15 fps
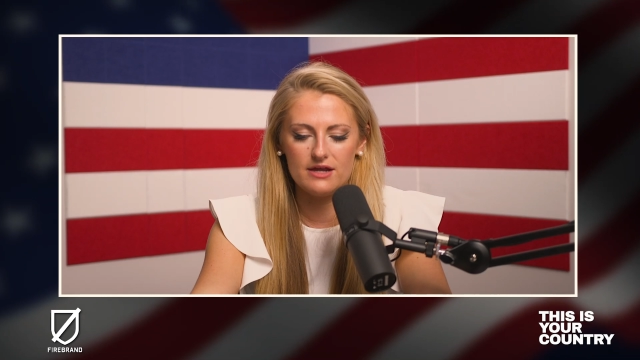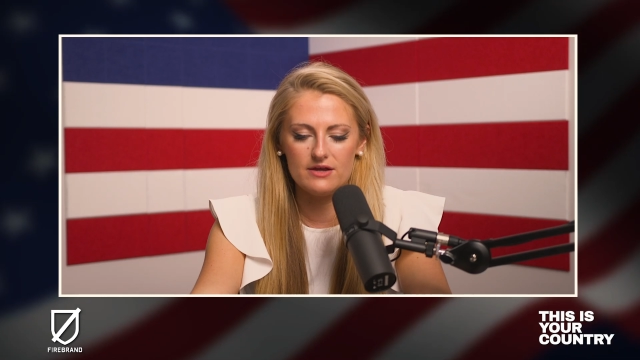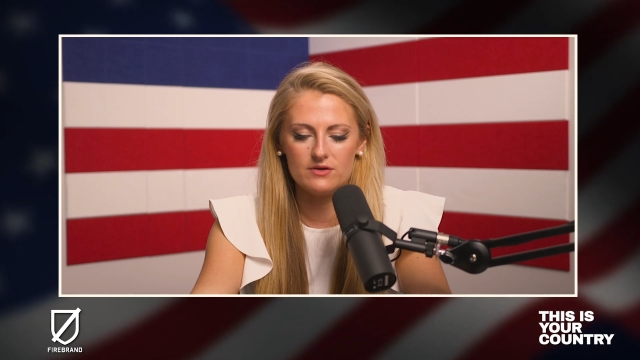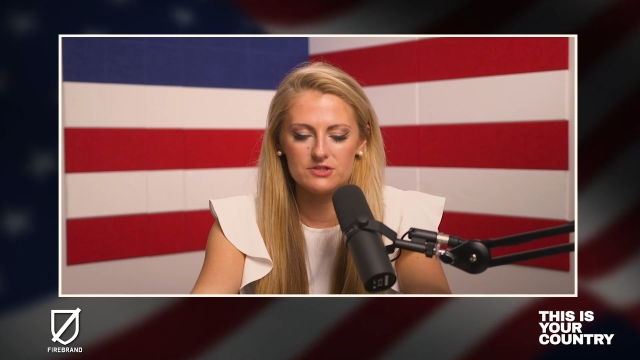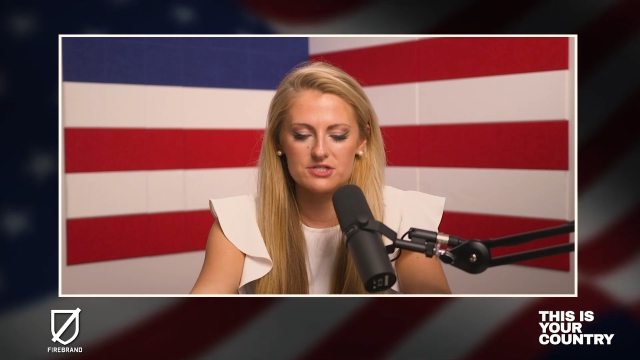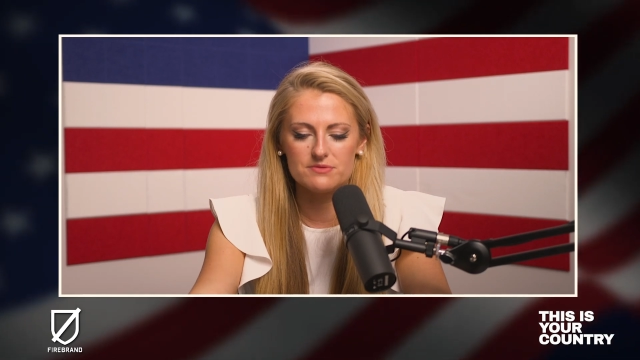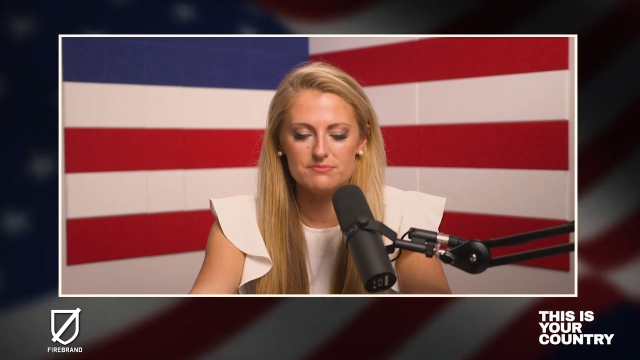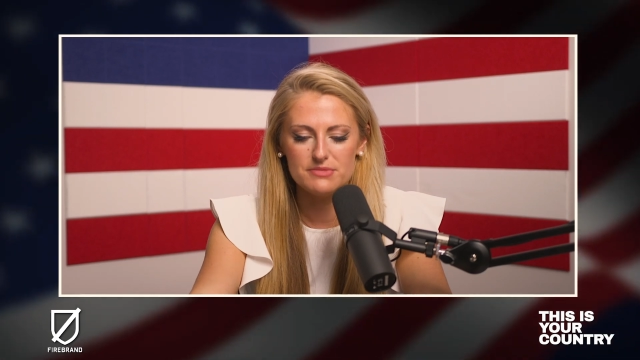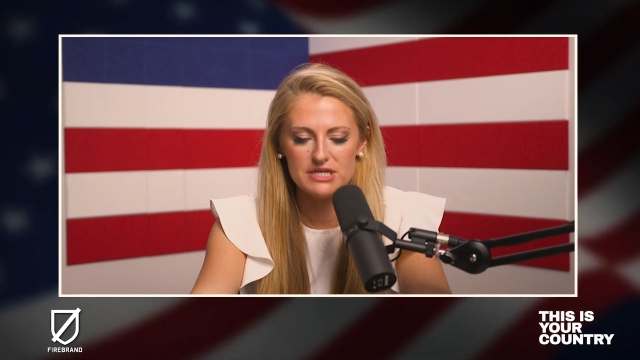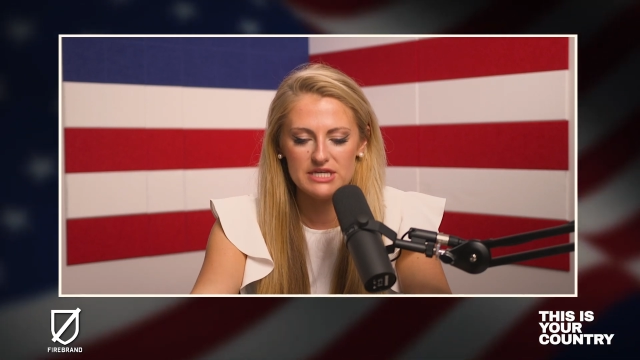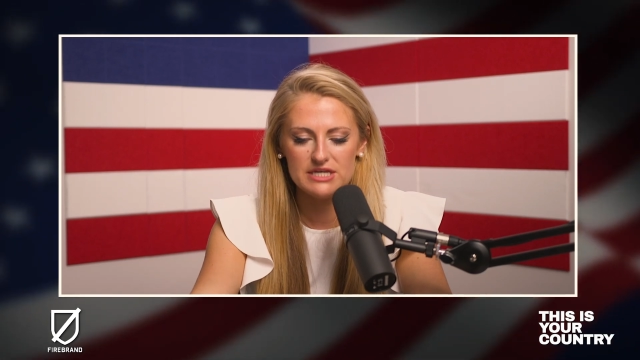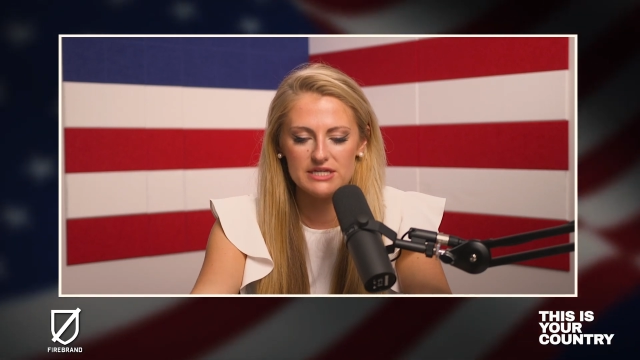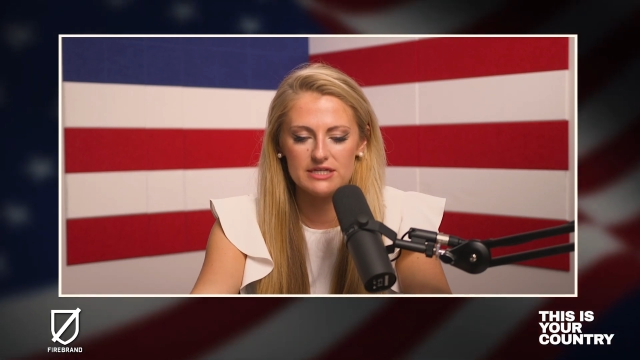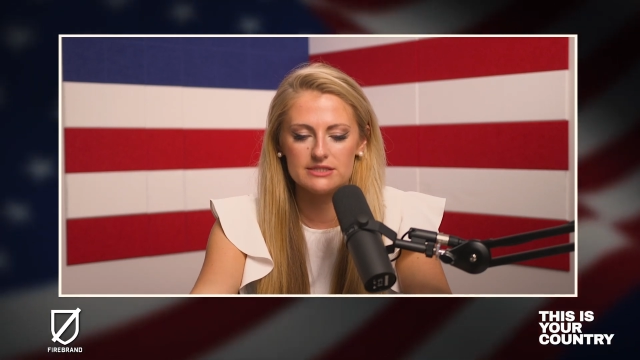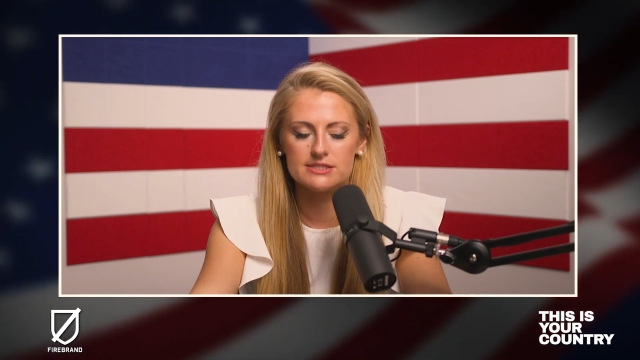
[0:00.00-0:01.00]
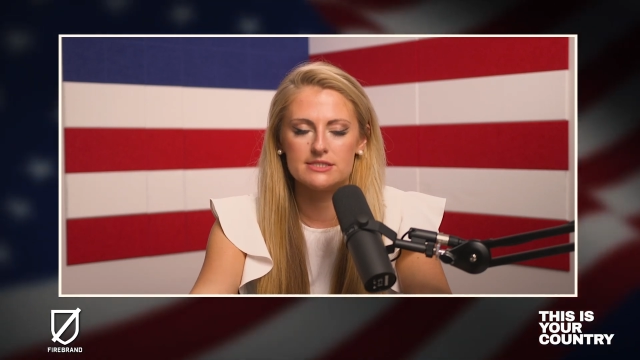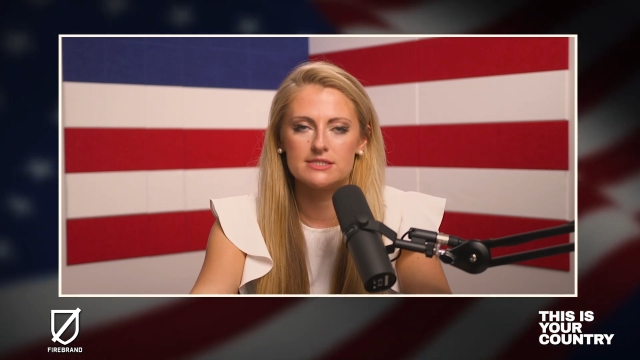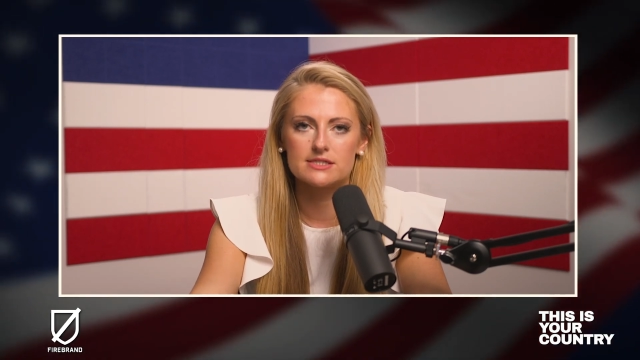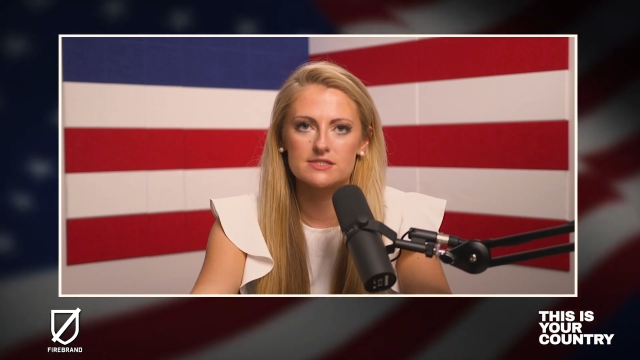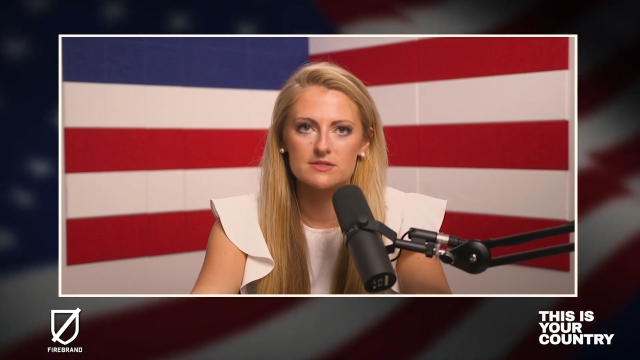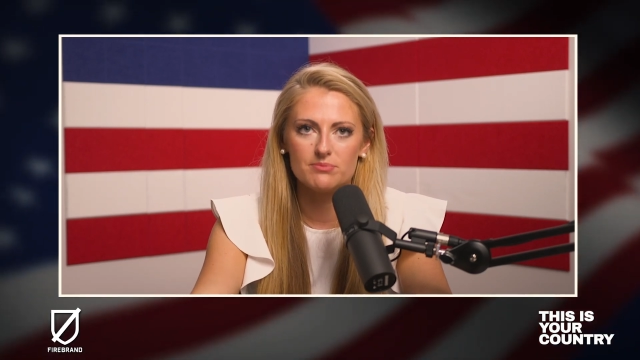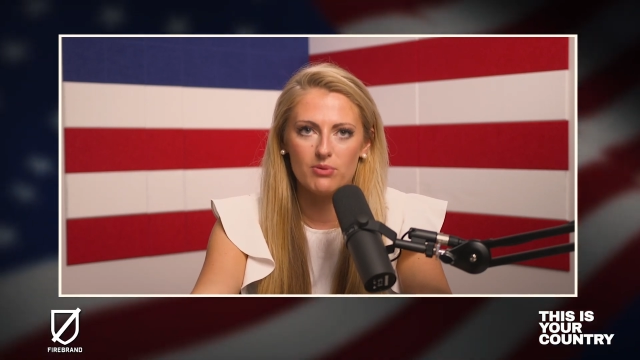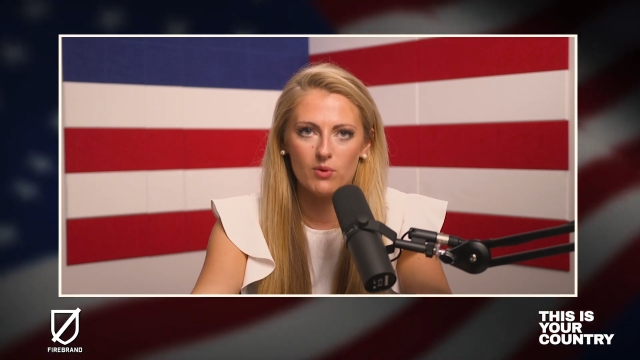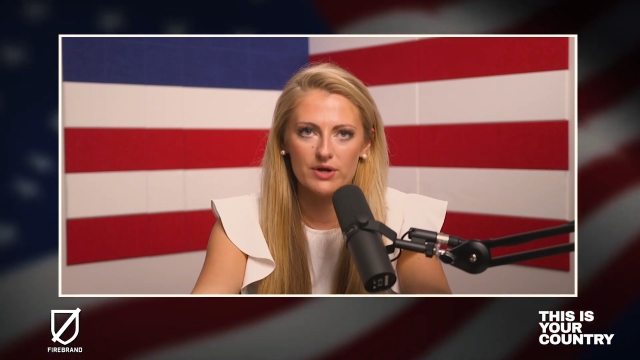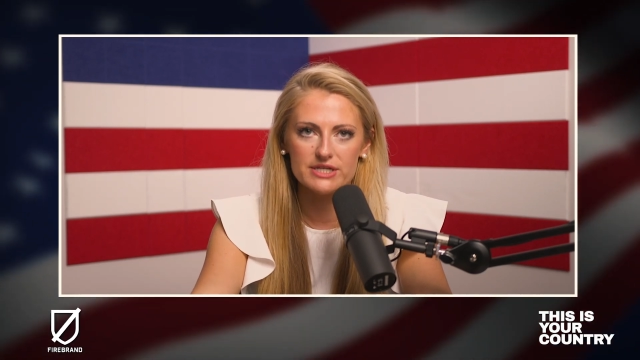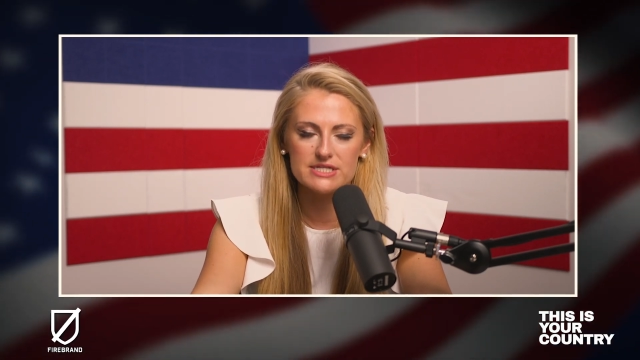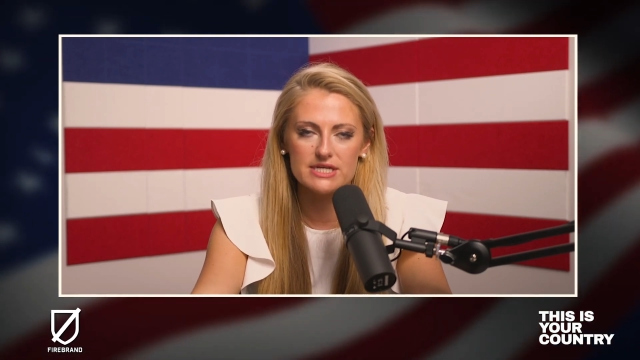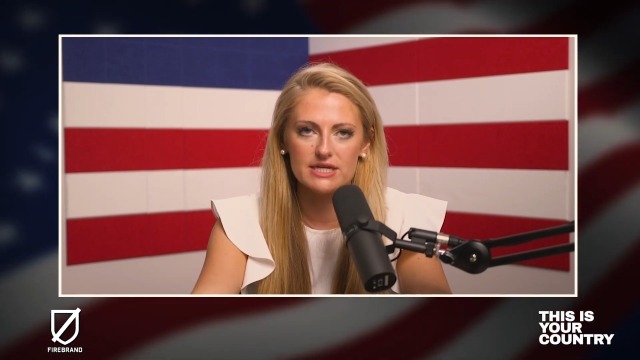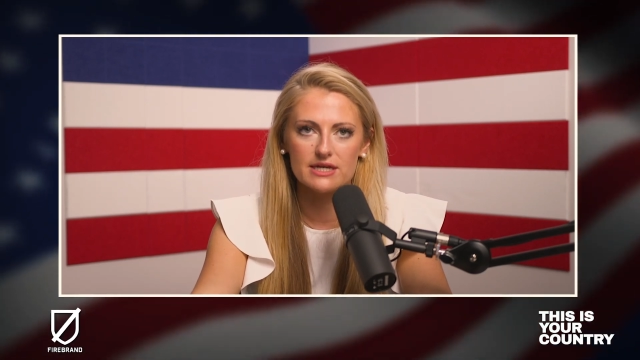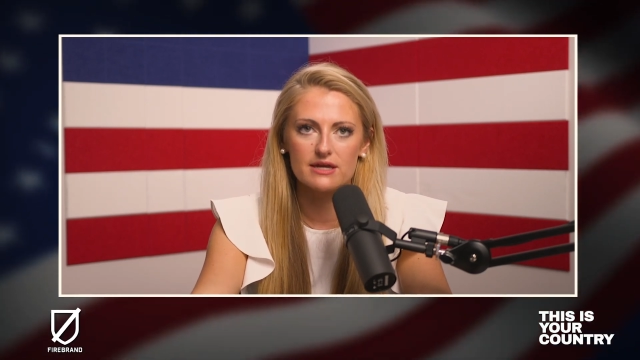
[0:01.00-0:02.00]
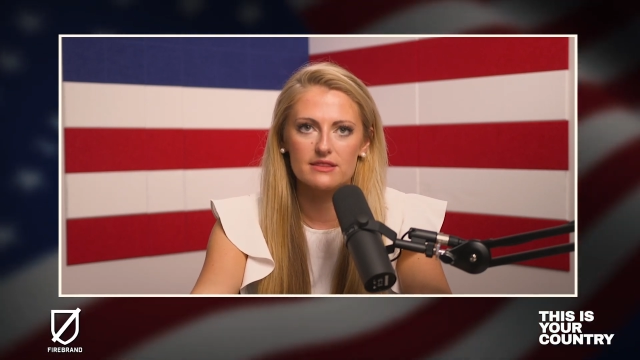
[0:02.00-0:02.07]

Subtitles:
to me, it's disappointing